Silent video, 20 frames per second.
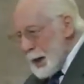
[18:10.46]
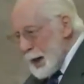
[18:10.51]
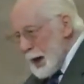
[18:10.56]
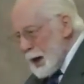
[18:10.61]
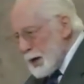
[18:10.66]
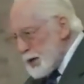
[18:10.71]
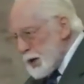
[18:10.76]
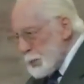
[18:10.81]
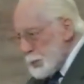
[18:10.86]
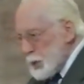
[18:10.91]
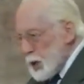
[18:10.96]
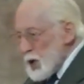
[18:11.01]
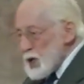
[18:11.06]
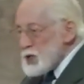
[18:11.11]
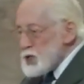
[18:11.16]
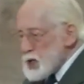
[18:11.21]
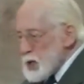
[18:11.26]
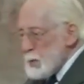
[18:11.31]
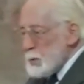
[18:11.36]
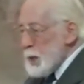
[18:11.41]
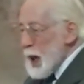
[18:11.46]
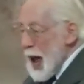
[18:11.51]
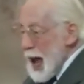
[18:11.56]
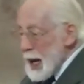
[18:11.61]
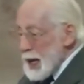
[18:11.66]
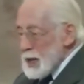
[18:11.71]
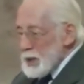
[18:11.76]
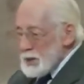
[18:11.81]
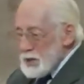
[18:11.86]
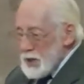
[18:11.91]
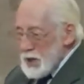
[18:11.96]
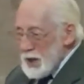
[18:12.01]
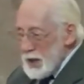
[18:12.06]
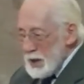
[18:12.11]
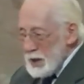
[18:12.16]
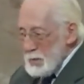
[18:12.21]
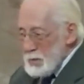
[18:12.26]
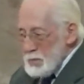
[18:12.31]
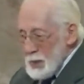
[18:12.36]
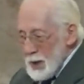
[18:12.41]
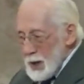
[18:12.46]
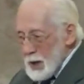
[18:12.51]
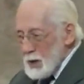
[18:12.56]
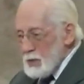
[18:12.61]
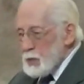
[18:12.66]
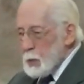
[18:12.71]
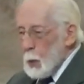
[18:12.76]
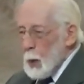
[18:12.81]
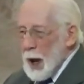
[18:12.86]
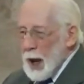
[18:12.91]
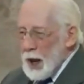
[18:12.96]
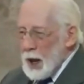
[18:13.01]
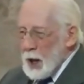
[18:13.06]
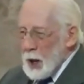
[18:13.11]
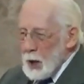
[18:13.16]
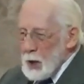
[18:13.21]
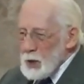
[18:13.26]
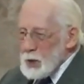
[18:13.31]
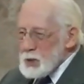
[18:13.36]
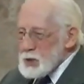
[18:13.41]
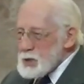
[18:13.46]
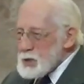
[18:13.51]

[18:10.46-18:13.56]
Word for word: of the Principality of Wales,